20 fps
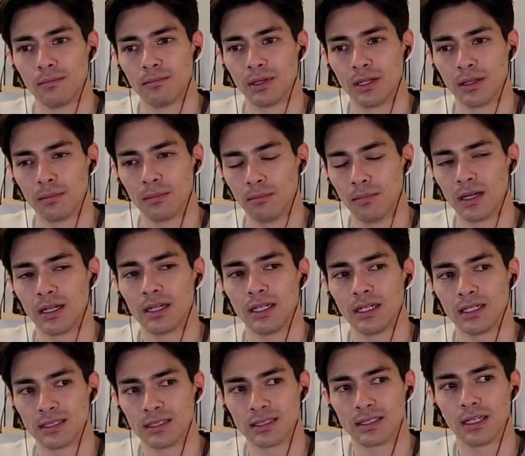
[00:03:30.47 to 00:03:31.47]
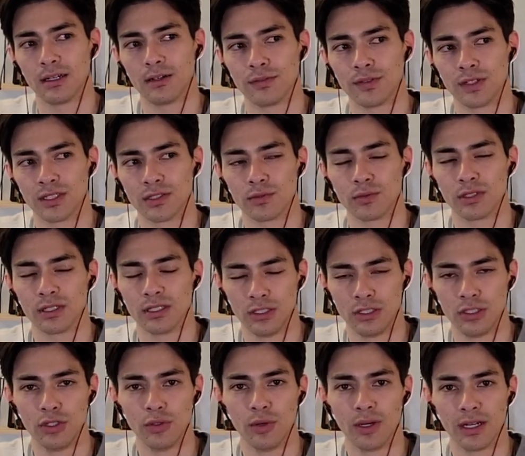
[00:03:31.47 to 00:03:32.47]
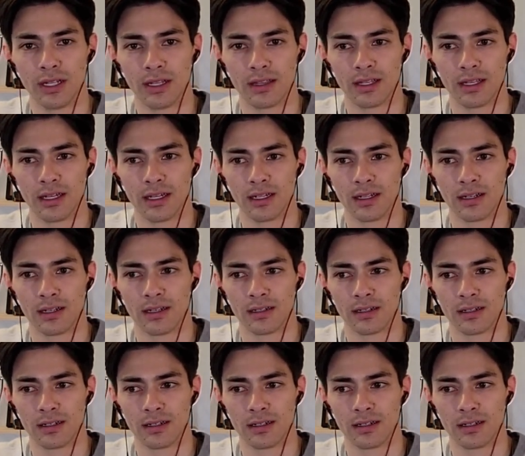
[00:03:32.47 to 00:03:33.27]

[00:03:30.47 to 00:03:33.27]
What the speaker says: but money itself doesn't really do anything